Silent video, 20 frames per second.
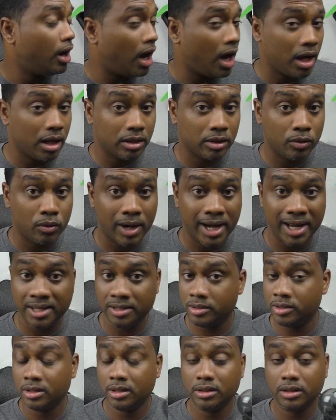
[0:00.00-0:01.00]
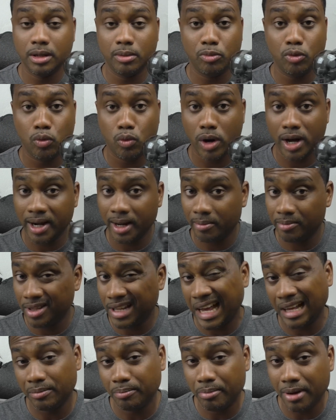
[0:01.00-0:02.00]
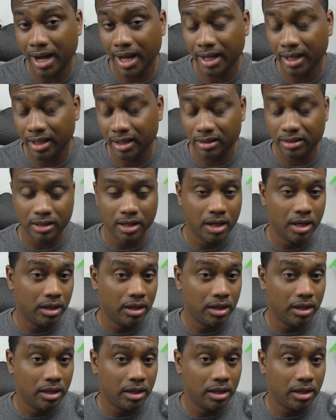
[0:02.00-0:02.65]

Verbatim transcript: Otherwise, number one, I'm not buying it.